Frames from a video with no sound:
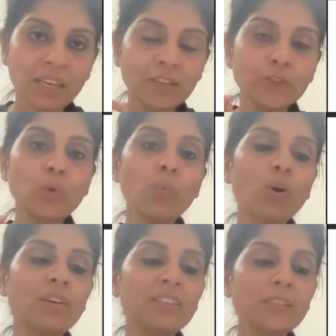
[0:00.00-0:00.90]
So
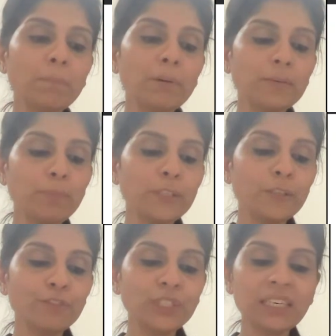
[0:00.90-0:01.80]
what is the purpose
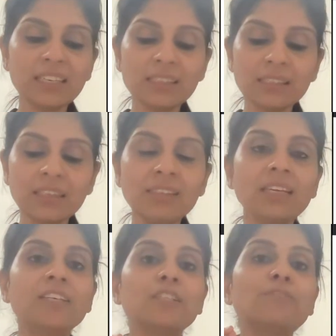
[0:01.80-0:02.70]
of Schilling's test?
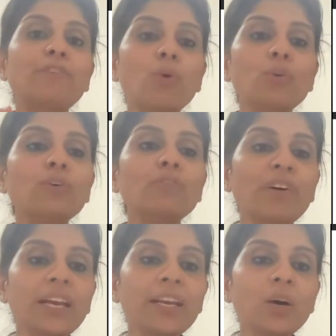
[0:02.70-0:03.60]
It is found to
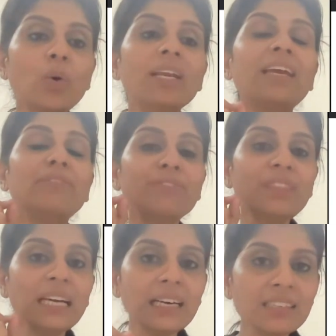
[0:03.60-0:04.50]
find out if
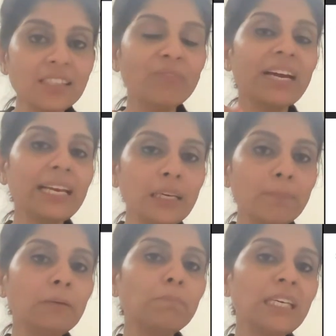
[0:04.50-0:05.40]
there is
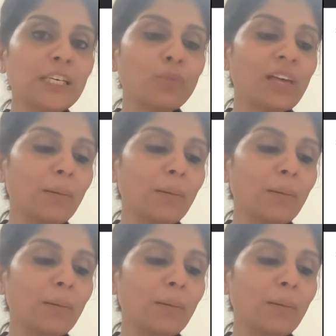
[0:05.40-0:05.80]
vitamin B12